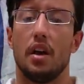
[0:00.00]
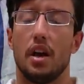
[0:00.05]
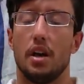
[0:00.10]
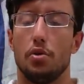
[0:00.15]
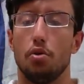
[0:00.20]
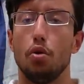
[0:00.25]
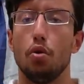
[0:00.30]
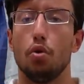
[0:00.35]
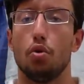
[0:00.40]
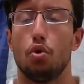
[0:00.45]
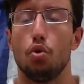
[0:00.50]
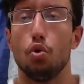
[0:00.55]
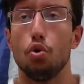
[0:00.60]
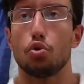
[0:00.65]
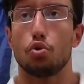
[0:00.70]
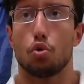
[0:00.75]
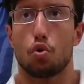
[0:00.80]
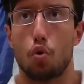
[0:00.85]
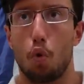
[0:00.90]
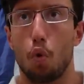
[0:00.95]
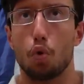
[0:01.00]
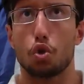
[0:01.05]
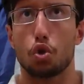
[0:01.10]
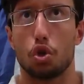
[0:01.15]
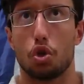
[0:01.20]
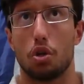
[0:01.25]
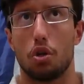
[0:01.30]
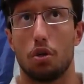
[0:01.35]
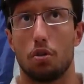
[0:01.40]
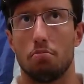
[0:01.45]
And you know, loser
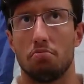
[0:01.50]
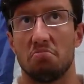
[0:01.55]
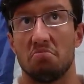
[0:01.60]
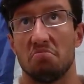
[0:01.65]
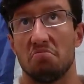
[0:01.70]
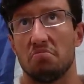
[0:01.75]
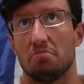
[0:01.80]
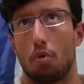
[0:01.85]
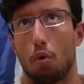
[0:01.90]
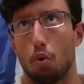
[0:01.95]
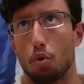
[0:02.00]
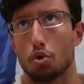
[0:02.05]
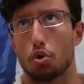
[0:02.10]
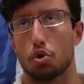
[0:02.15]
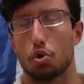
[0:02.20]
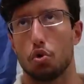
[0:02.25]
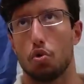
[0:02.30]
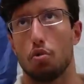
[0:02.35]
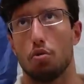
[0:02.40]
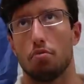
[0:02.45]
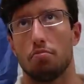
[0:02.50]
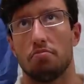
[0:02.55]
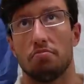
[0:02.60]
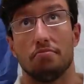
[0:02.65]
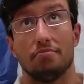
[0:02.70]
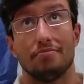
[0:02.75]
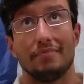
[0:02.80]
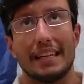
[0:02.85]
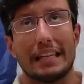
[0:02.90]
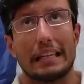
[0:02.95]
culture also
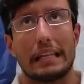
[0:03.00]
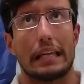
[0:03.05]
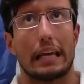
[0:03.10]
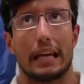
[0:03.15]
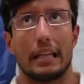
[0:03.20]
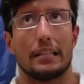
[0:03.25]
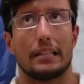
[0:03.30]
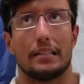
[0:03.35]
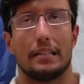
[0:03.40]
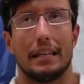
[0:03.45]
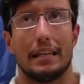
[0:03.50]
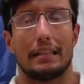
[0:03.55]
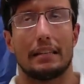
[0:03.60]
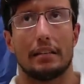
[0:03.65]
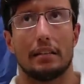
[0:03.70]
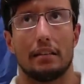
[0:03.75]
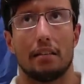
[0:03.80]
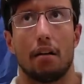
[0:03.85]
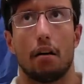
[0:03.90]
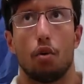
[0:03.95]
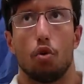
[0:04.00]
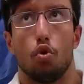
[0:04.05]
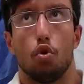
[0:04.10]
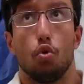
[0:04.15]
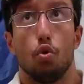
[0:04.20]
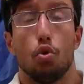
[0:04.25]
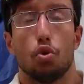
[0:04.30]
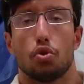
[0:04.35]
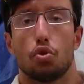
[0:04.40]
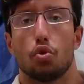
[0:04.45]
indicates that there are
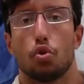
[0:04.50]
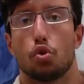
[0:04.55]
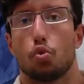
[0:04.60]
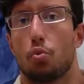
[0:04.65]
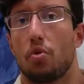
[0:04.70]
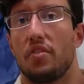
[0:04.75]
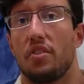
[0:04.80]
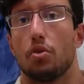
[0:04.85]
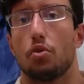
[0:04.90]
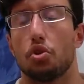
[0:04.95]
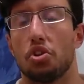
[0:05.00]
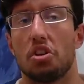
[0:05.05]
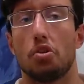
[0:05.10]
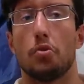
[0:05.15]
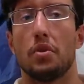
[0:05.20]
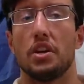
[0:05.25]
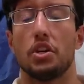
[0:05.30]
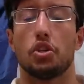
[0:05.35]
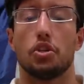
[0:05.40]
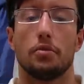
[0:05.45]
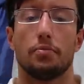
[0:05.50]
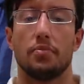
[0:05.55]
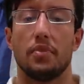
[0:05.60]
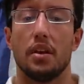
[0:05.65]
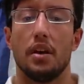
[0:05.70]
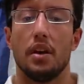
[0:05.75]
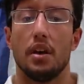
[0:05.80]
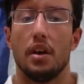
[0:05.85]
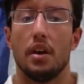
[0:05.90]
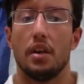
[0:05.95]
losers within the generation.
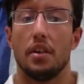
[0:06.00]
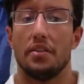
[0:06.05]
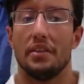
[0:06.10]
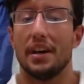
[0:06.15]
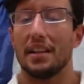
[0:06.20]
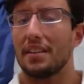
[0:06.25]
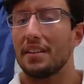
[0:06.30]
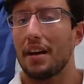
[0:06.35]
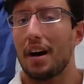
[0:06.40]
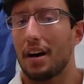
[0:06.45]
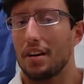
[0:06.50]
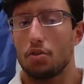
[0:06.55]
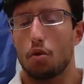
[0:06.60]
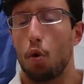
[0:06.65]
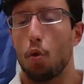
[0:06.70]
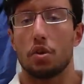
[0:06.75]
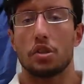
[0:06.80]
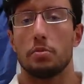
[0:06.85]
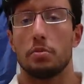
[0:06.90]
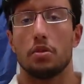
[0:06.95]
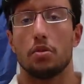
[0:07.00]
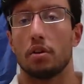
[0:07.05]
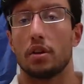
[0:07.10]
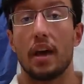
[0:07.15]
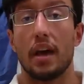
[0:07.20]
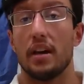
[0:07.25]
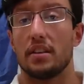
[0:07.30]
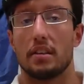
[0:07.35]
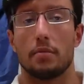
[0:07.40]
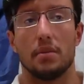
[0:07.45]
That has always been the
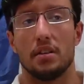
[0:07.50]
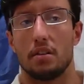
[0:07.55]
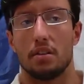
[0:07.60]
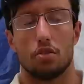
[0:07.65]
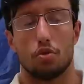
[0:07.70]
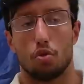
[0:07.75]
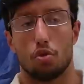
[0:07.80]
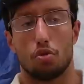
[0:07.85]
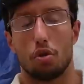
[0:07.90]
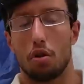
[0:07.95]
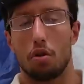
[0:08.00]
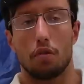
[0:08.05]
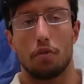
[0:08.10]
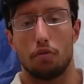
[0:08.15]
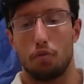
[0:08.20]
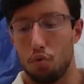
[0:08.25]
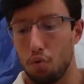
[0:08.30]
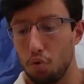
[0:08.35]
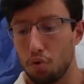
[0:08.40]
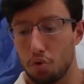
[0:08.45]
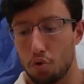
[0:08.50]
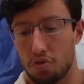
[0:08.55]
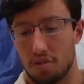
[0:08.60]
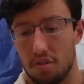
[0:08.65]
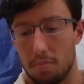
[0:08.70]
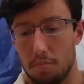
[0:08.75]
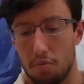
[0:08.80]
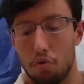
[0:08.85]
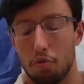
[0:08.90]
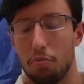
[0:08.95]
case. I mean, there's a ton of losers
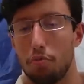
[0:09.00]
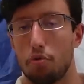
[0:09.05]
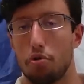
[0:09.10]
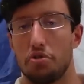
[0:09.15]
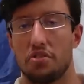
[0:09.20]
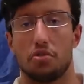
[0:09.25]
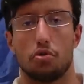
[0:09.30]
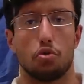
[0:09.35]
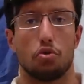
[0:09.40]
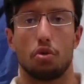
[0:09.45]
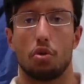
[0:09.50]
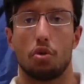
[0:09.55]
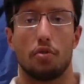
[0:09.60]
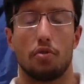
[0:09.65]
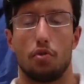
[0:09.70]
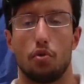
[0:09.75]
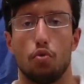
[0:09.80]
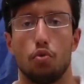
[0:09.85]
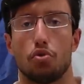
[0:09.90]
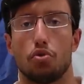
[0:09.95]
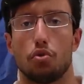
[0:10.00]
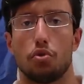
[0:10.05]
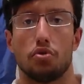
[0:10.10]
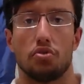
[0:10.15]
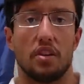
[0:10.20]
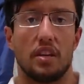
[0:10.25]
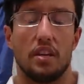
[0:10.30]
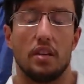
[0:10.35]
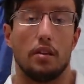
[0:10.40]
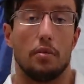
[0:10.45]
in boomers, there's a ton of
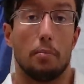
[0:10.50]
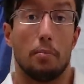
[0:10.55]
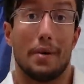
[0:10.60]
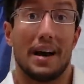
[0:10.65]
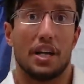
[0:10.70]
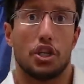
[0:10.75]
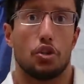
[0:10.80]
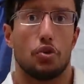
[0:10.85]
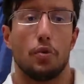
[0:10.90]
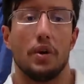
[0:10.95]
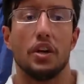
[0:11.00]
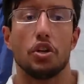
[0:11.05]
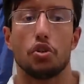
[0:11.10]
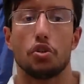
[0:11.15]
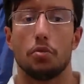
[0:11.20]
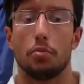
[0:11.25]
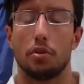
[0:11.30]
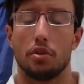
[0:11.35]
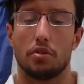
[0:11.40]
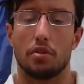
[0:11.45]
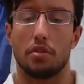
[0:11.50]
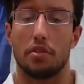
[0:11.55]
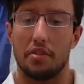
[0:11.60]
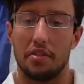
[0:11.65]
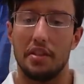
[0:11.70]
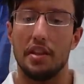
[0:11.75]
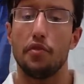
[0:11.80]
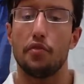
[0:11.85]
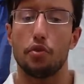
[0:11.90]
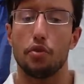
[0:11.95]
losers in my generation, but the
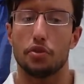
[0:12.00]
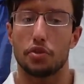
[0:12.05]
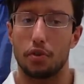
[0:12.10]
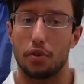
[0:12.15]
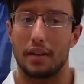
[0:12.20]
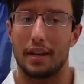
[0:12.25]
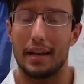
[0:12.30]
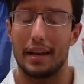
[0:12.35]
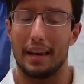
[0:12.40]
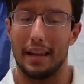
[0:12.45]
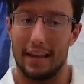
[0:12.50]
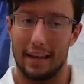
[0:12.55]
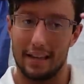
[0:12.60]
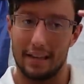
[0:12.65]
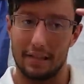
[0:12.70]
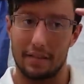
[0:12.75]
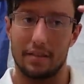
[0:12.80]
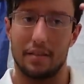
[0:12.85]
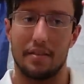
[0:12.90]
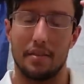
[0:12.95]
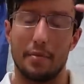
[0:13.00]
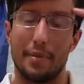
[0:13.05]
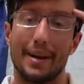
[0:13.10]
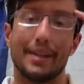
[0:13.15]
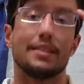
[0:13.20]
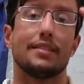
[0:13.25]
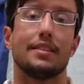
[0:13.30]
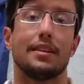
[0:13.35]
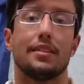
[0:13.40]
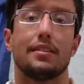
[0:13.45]
difference again is the
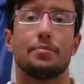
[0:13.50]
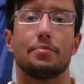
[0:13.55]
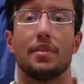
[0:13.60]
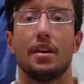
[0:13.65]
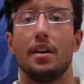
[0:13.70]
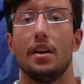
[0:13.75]
mindset.